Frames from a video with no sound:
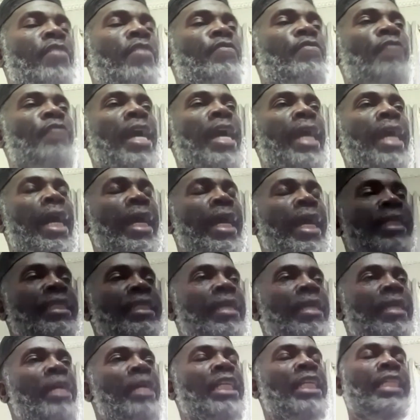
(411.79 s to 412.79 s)
via
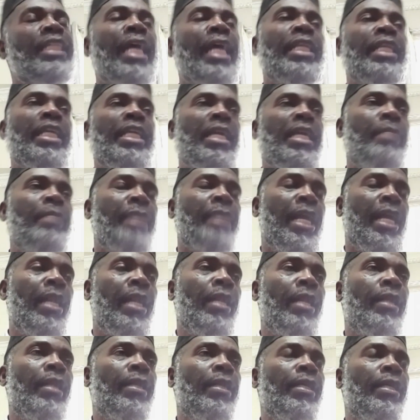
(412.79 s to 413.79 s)
SMS and
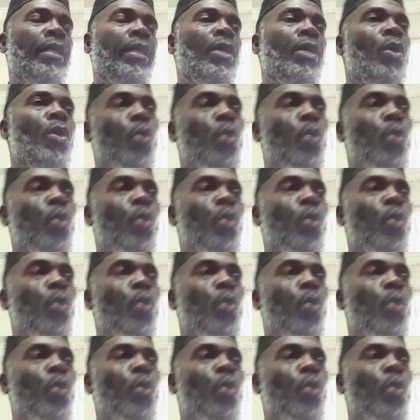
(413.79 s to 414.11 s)
email, mm-hmm.